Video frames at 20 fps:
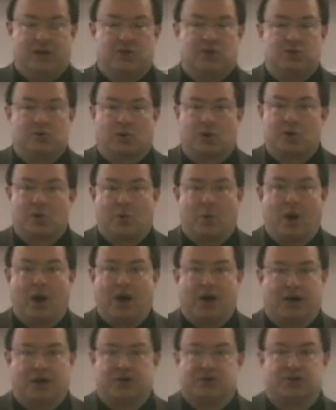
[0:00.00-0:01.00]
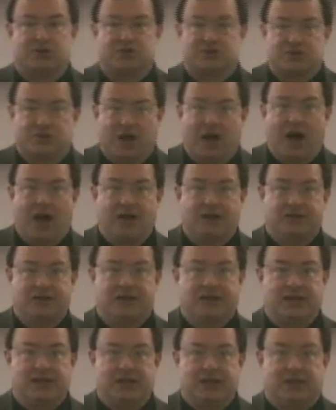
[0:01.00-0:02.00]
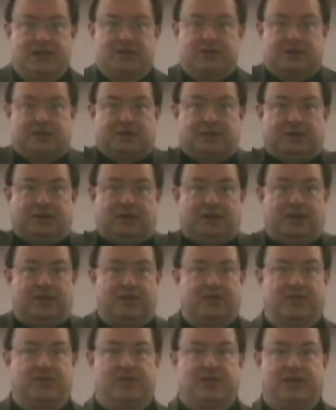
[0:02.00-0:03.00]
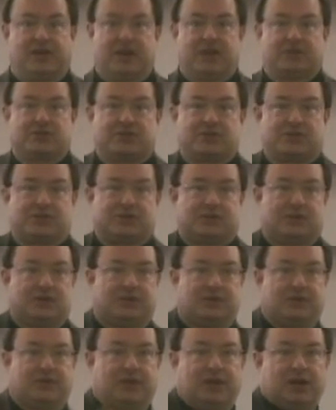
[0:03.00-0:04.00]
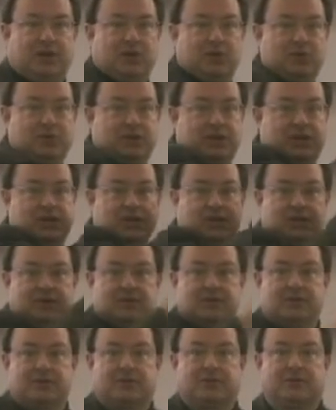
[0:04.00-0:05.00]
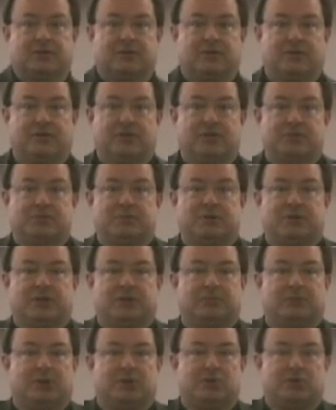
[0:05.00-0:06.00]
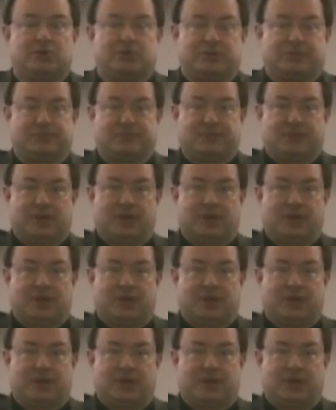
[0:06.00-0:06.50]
Your choir does not need this. They don't need this big a motion.